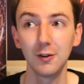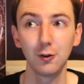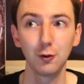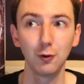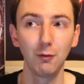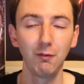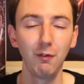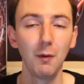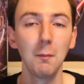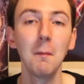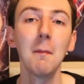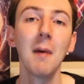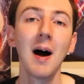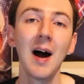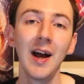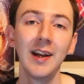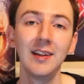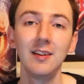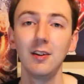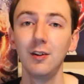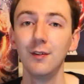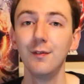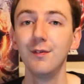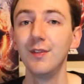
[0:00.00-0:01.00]
sort of
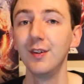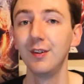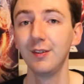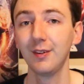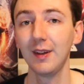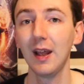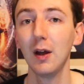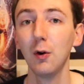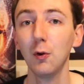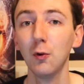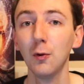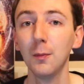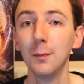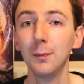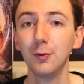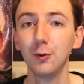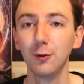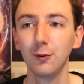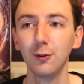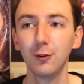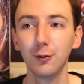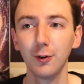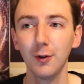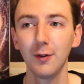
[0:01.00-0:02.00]
reminded of the
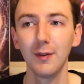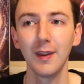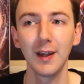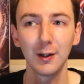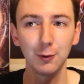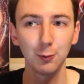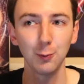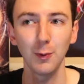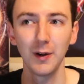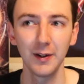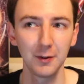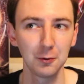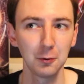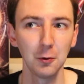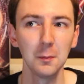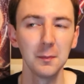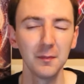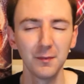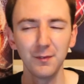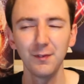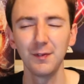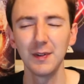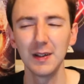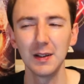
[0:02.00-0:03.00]
setups. So that's why I sort
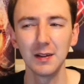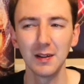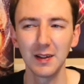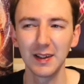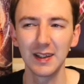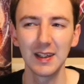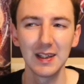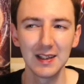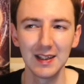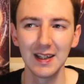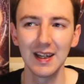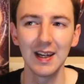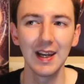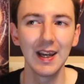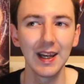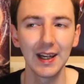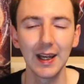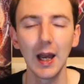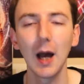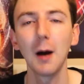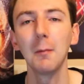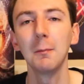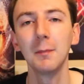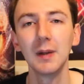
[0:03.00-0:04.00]
of feel like it
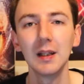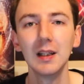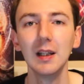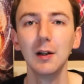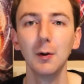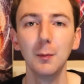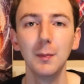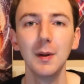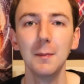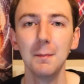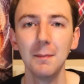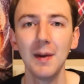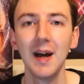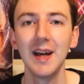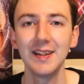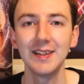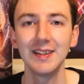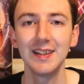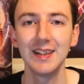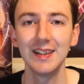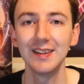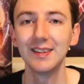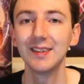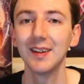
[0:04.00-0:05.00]
can be a little bit
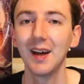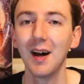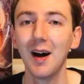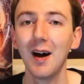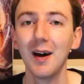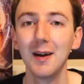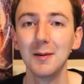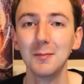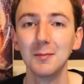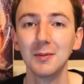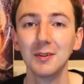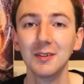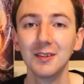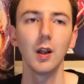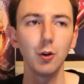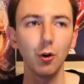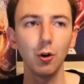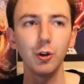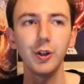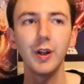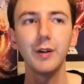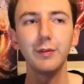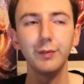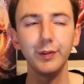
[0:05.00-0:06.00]
messy at times. And there
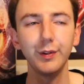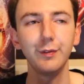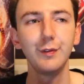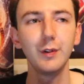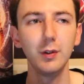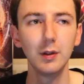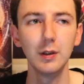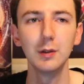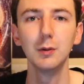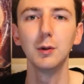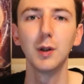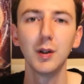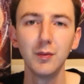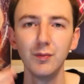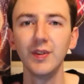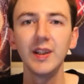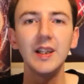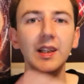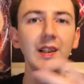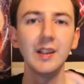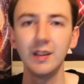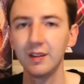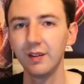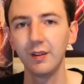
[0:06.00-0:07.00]
are definitely a few little
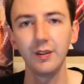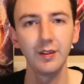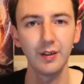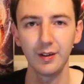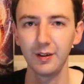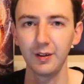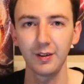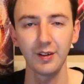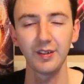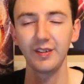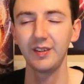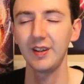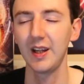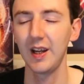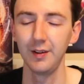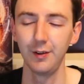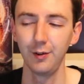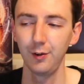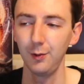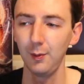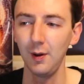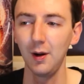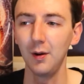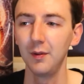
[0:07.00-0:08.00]
conveniences, as I said,
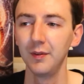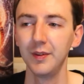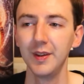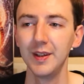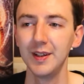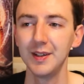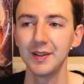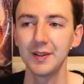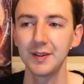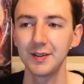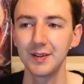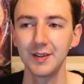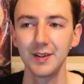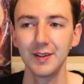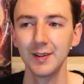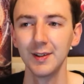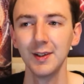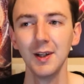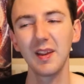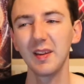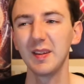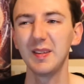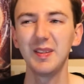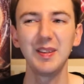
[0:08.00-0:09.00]
throughout this
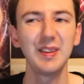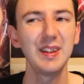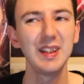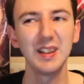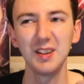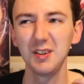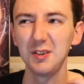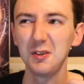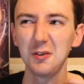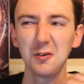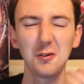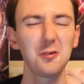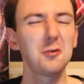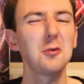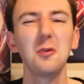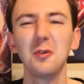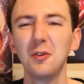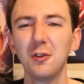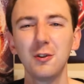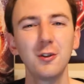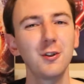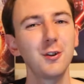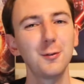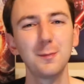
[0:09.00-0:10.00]
that I think just sort
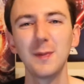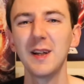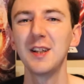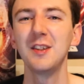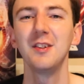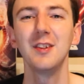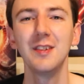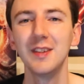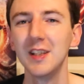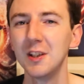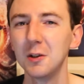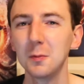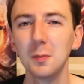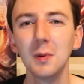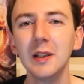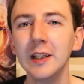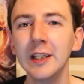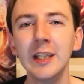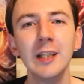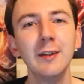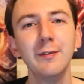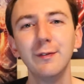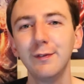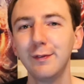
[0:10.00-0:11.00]
of suspend your
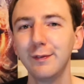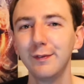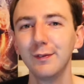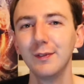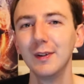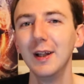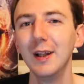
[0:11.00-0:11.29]
disbelief